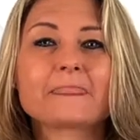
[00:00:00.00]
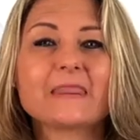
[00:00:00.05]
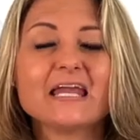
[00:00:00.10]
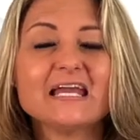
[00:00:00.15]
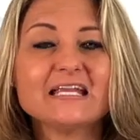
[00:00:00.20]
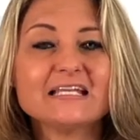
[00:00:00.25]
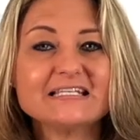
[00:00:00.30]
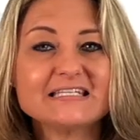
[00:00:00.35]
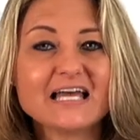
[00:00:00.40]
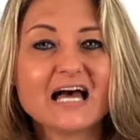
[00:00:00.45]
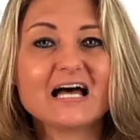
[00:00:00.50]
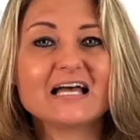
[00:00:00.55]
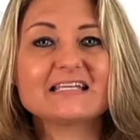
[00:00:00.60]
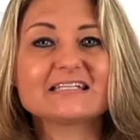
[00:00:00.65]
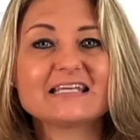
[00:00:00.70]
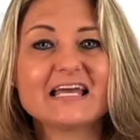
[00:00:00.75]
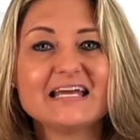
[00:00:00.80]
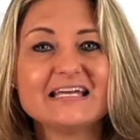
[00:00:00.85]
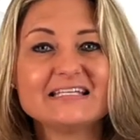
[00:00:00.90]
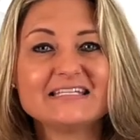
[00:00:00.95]
It
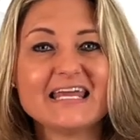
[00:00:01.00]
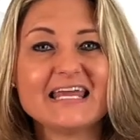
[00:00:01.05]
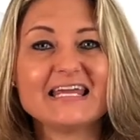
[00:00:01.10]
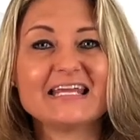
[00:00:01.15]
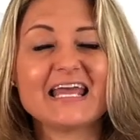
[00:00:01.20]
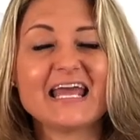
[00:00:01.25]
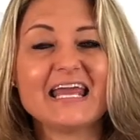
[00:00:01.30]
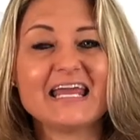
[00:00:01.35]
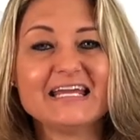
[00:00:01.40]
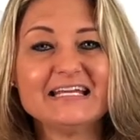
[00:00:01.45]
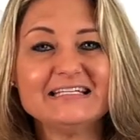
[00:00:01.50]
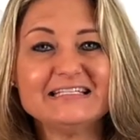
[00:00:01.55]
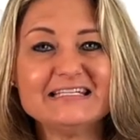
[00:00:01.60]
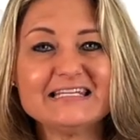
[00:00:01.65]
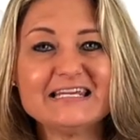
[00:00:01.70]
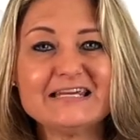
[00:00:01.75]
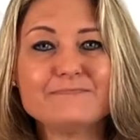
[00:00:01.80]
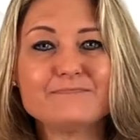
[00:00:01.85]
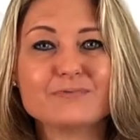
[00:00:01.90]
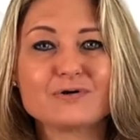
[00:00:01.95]
does take a
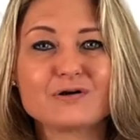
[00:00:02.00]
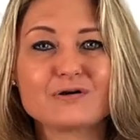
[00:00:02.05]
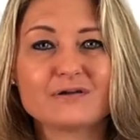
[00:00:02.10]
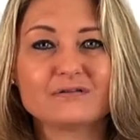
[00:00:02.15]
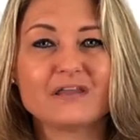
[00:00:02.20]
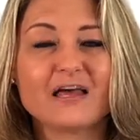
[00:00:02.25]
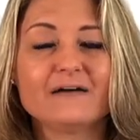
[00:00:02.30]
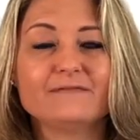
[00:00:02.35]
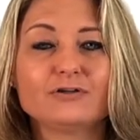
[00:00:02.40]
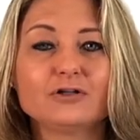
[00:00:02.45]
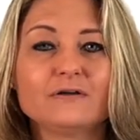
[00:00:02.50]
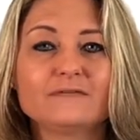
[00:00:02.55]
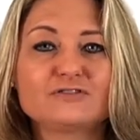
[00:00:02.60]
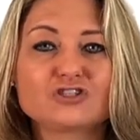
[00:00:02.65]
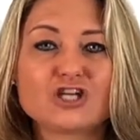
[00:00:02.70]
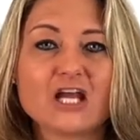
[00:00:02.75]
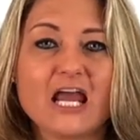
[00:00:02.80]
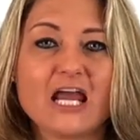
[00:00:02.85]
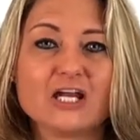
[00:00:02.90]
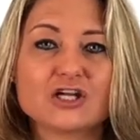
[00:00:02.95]
deeper level of
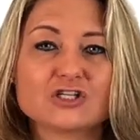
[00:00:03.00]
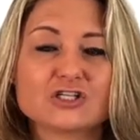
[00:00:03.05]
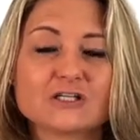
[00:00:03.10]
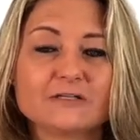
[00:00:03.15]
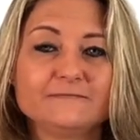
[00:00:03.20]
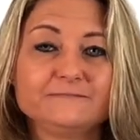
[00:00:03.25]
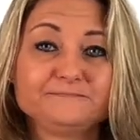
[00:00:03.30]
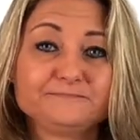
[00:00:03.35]
change.